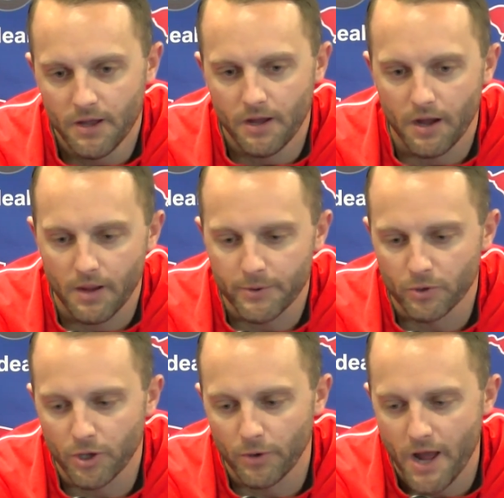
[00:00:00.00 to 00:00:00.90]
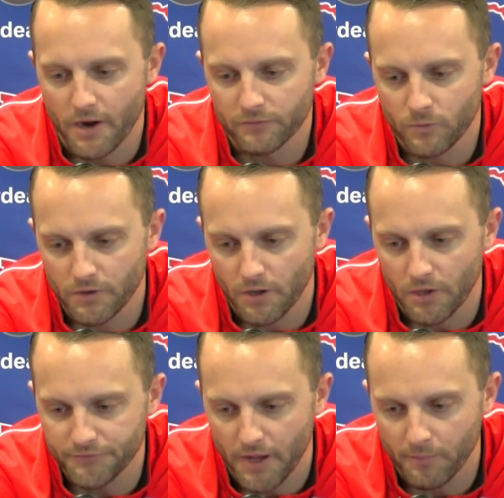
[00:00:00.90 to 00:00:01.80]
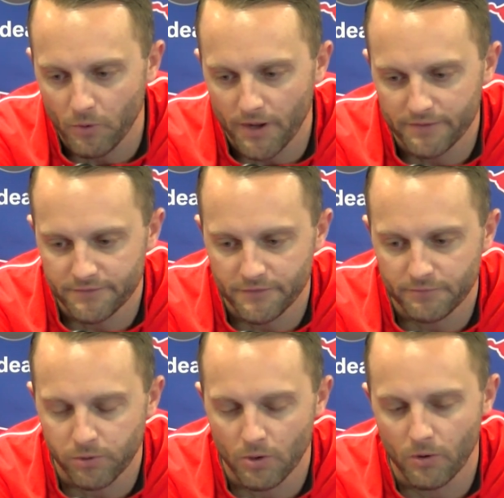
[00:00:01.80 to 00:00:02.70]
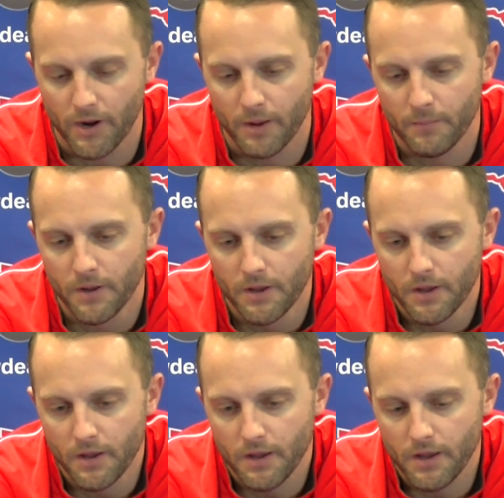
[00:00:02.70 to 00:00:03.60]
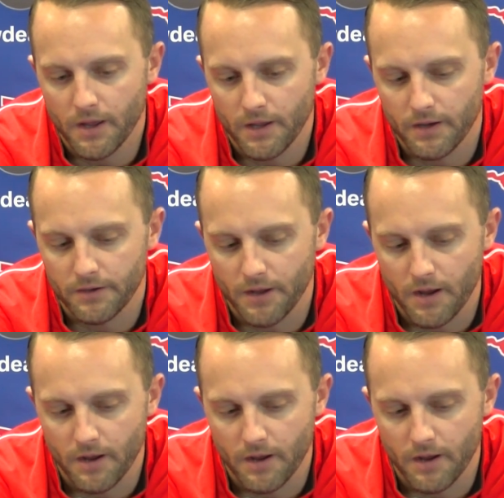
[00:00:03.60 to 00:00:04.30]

He'll go down as one of the all-time greats in this program. And